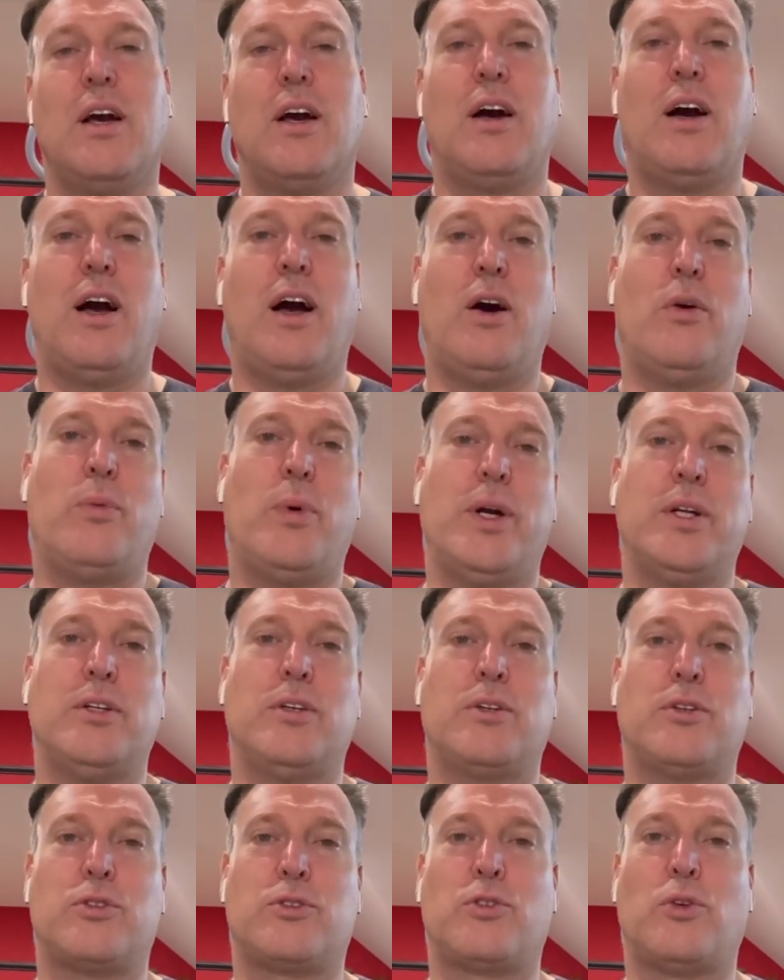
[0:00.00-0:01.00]
where you
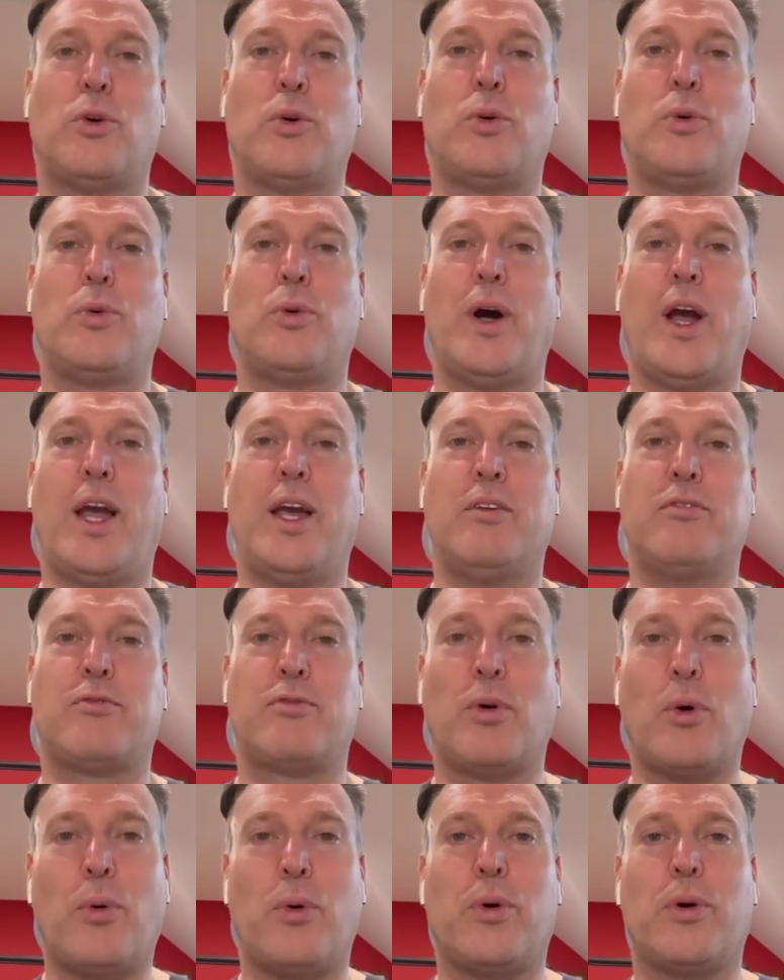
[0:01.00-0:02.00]
control a
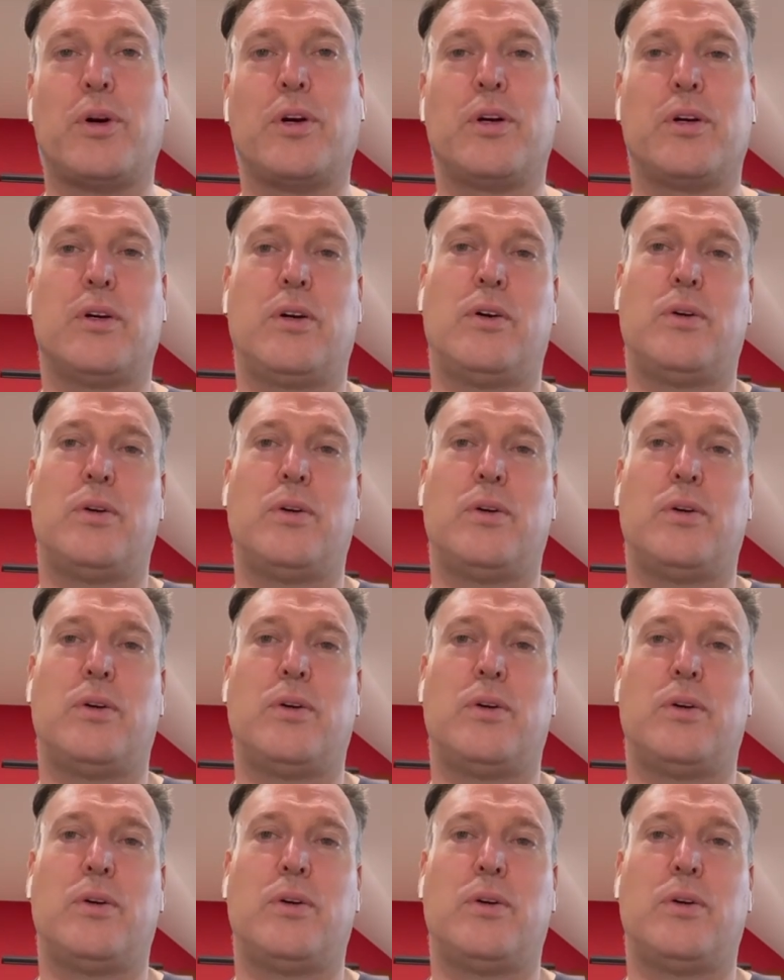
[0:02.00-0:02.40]
floor,